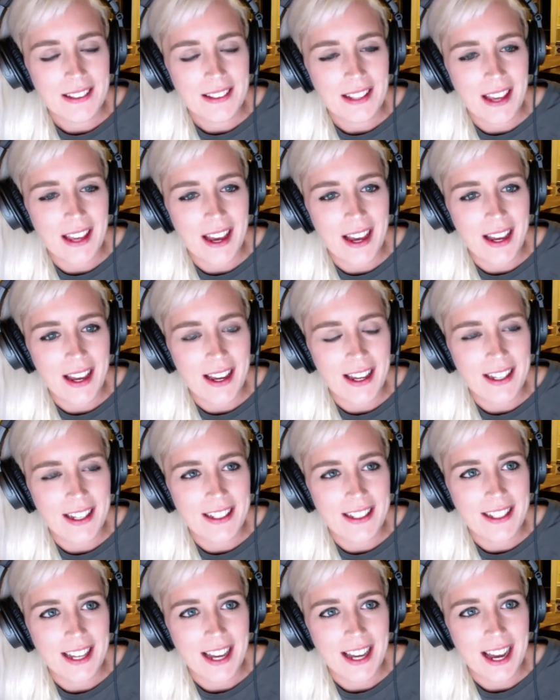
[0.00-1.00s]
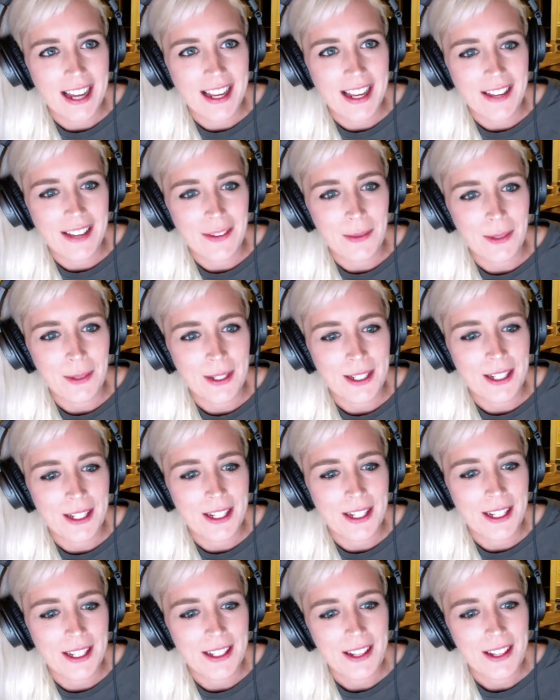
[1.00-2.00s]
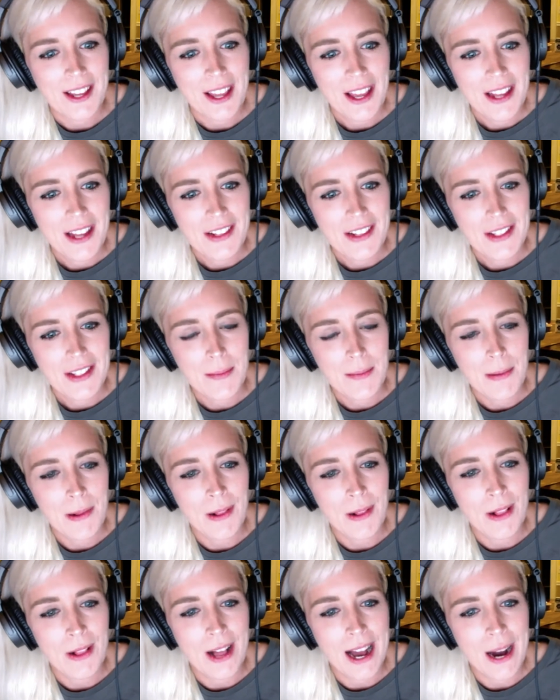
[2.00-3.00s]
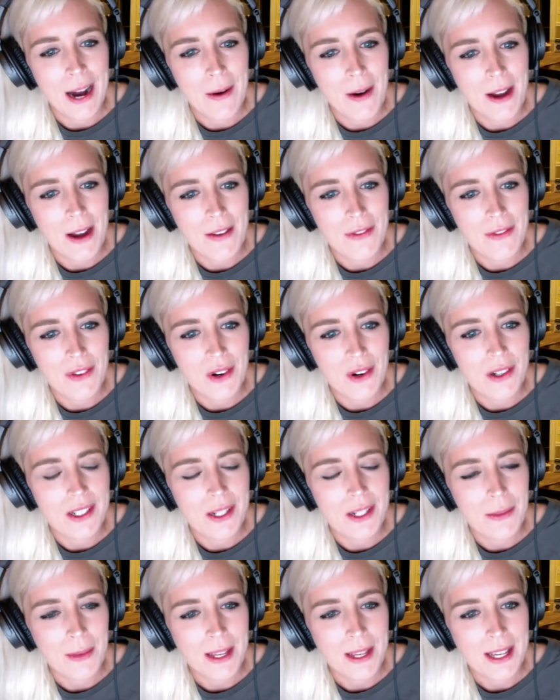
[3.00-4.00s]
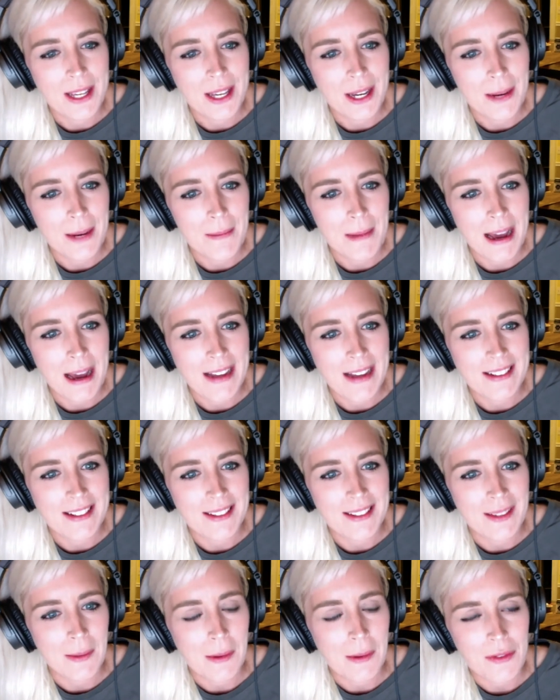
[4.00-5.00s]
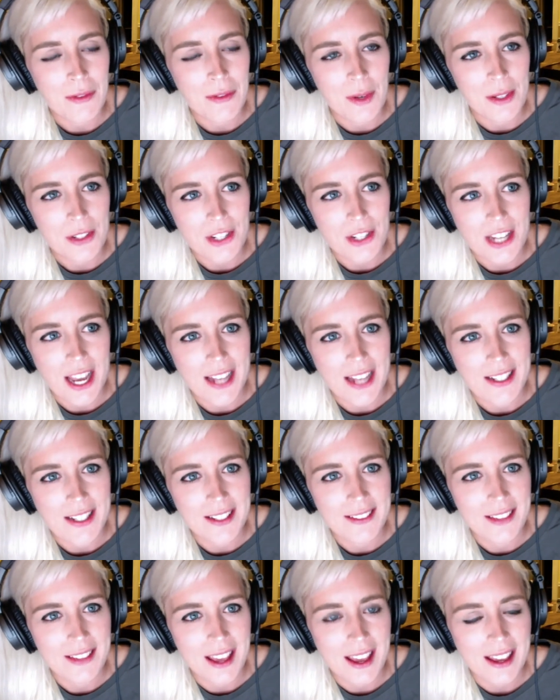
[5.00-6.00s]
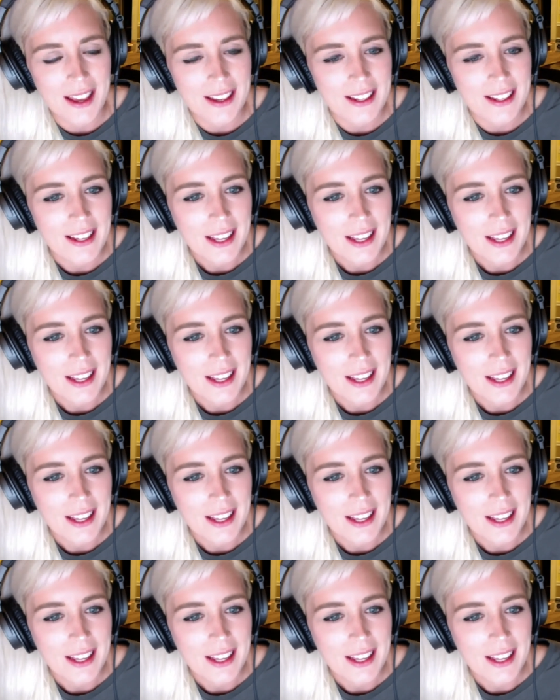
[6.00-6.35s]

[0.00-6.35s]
I guess we're gonna just plow on forward and we can come back to some of what she had to say.